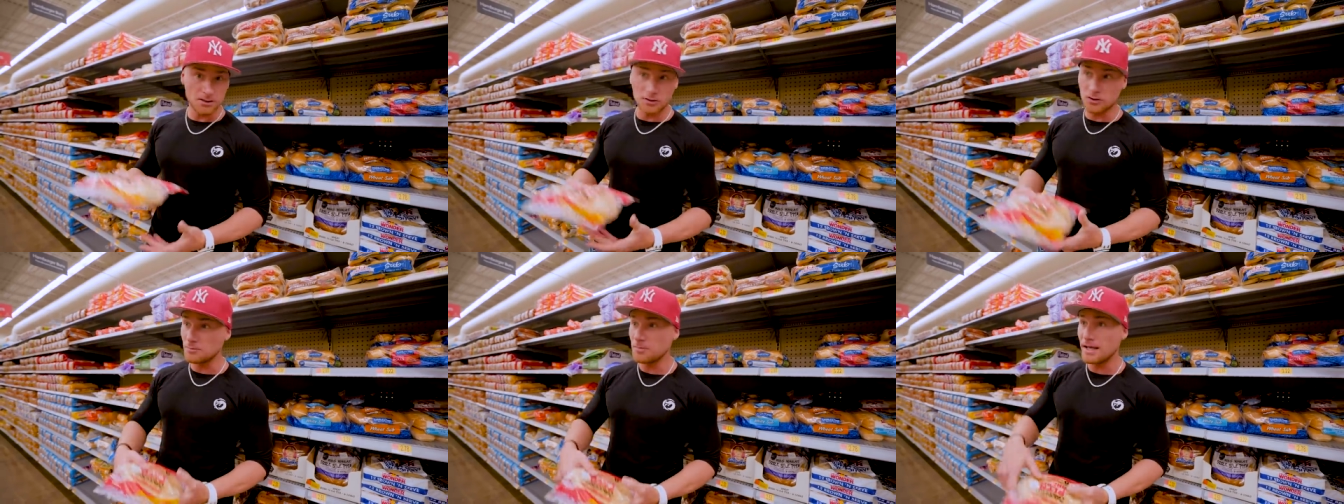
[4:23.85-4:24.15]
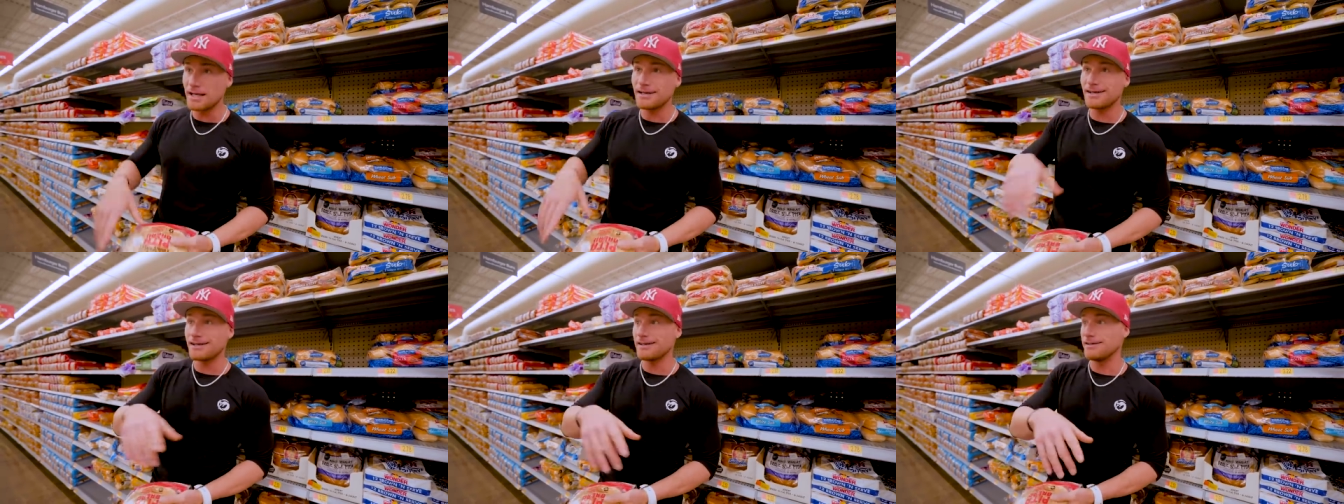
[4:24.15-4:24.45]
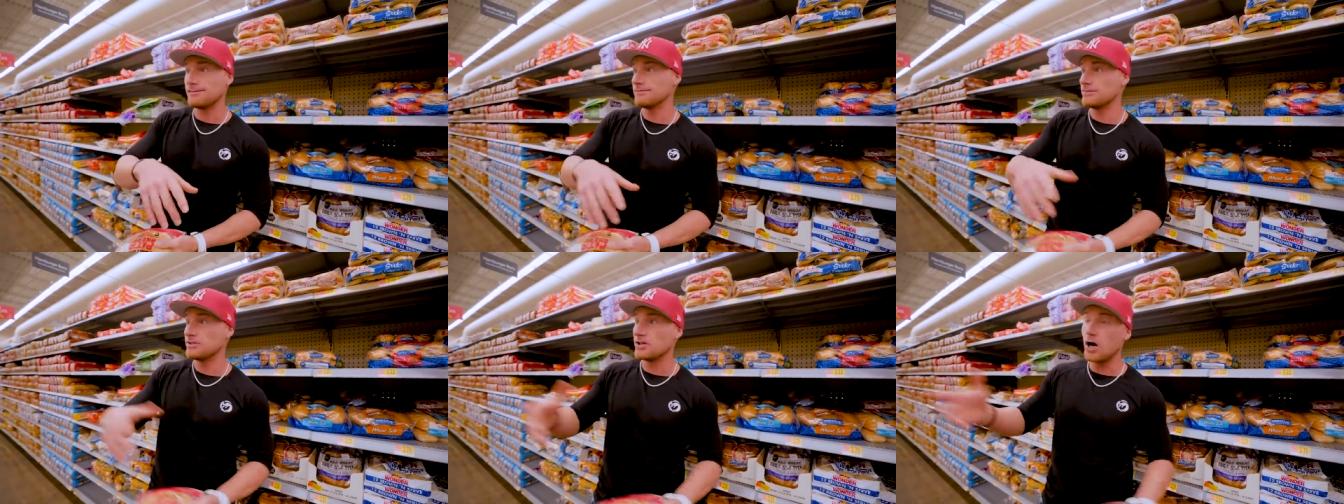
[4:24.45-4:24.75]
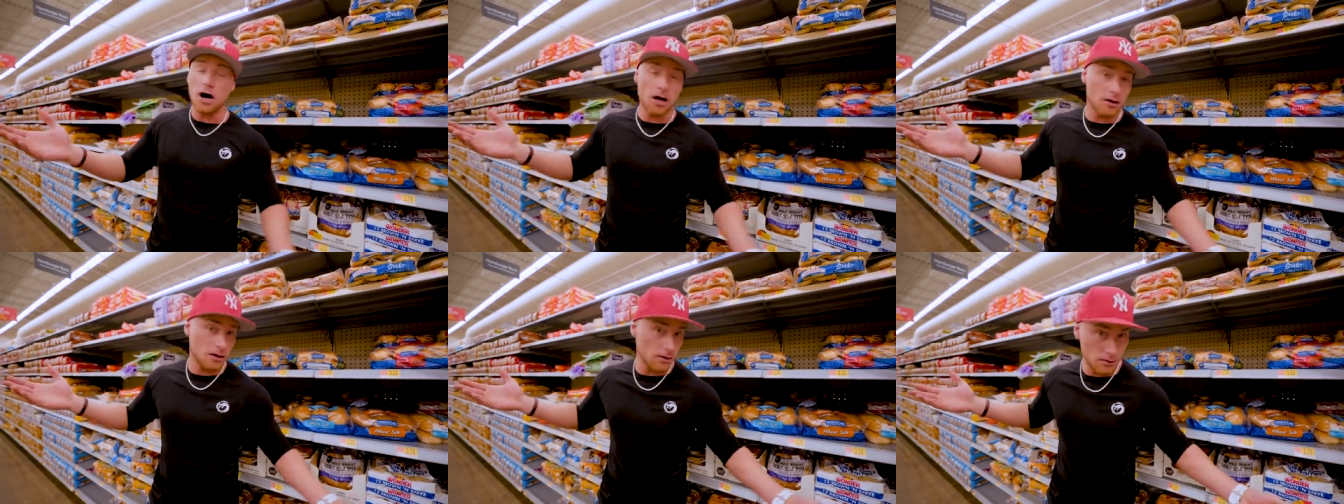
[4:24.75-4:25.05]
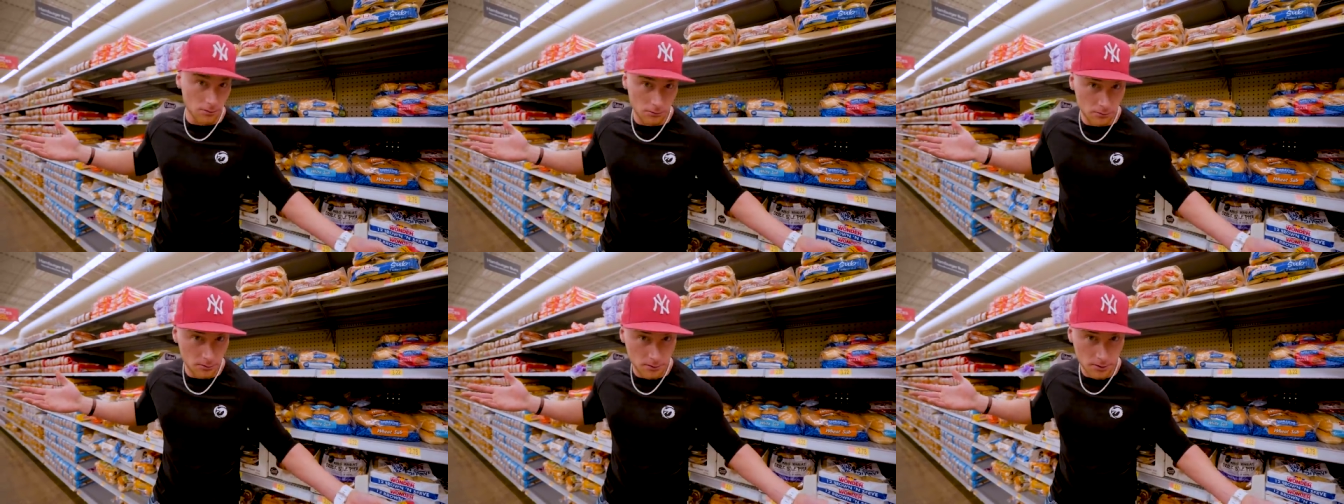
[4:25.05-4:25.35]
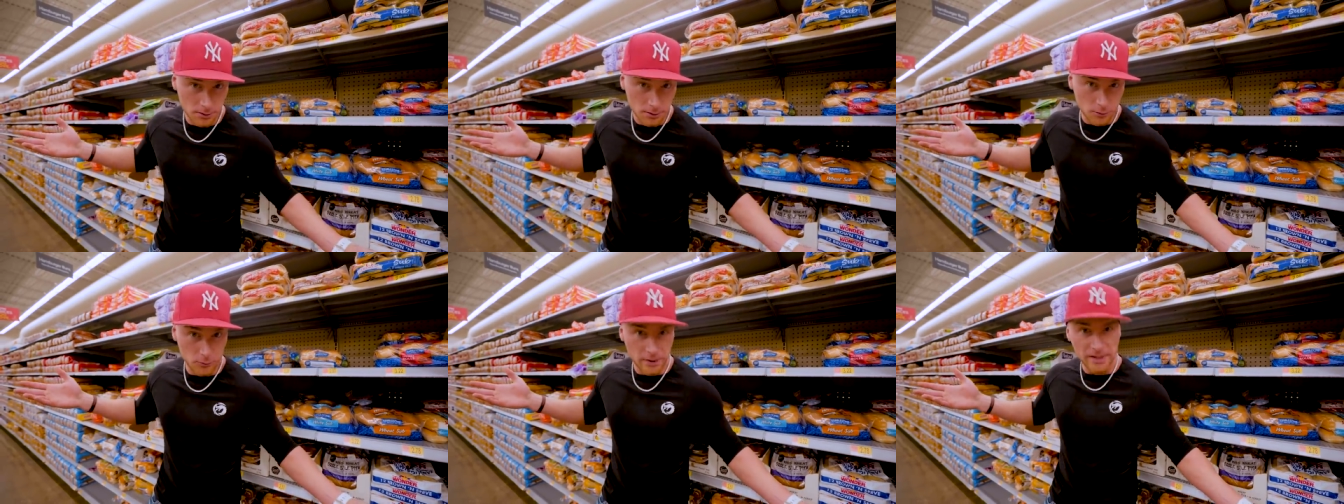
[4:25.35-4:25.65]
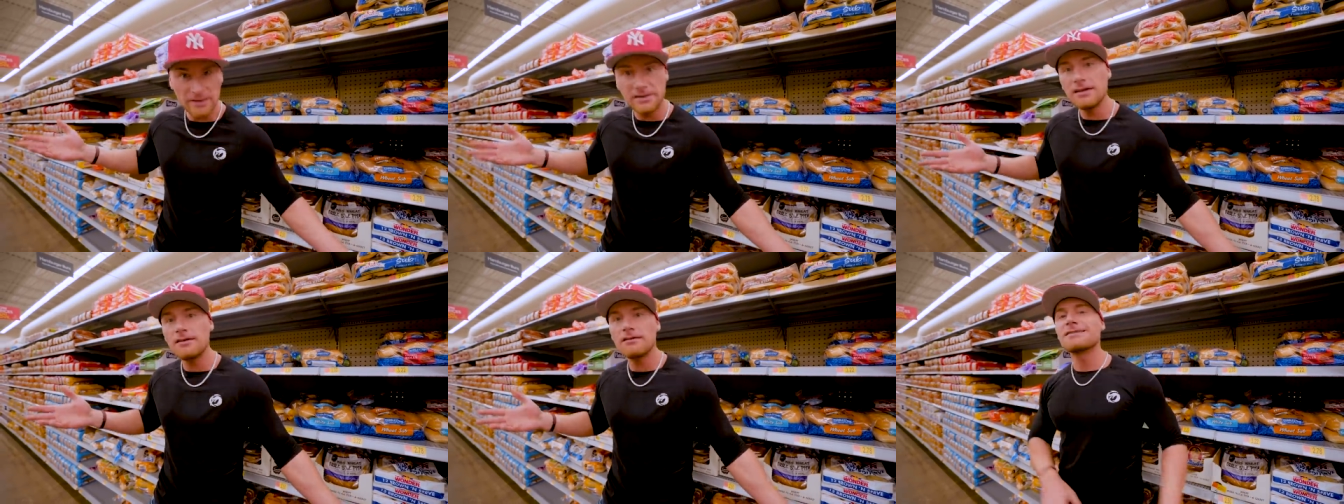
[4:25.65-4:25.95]
You can make like a taco
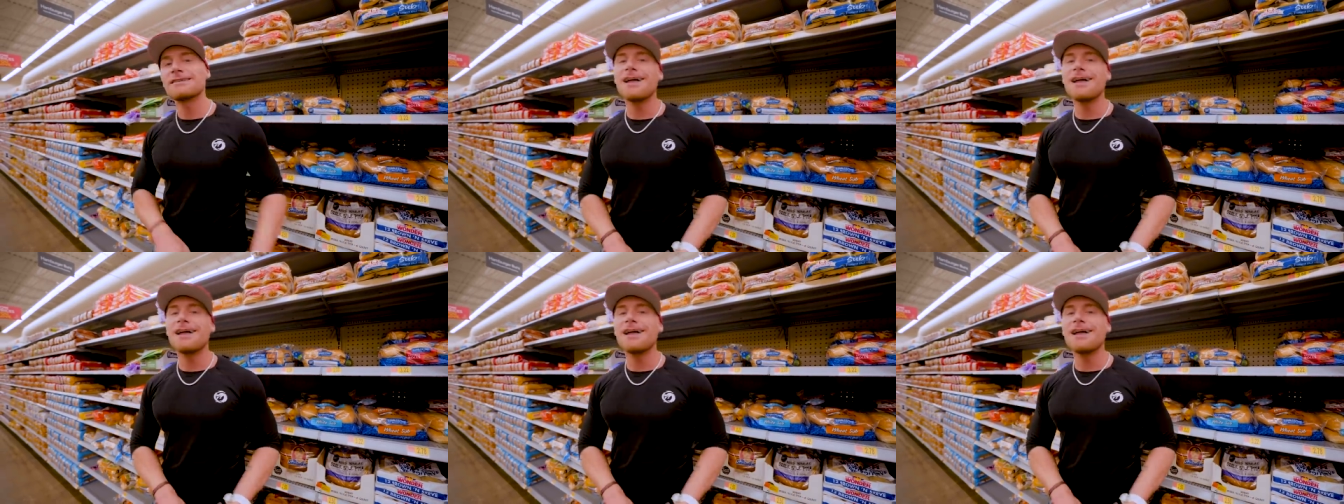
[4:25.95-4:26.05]
with it.